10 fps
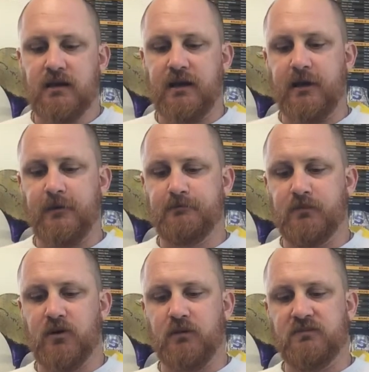Now,
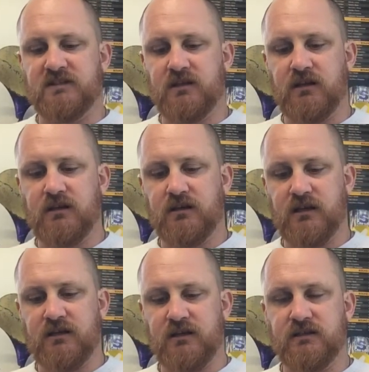obsidian
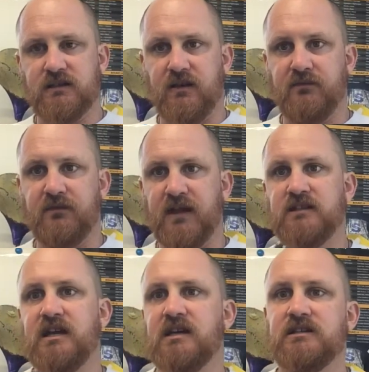is a
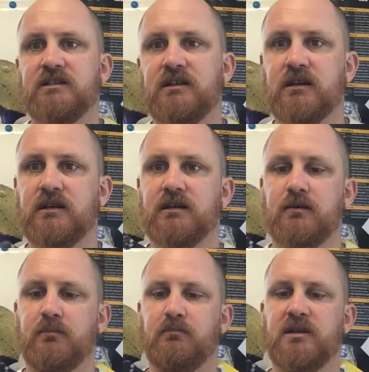fantastic
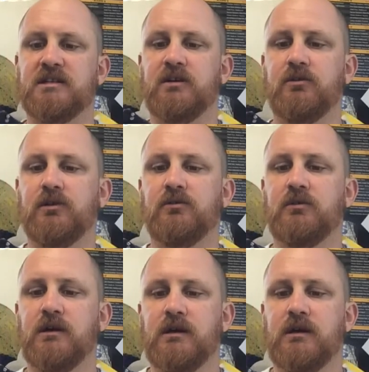material.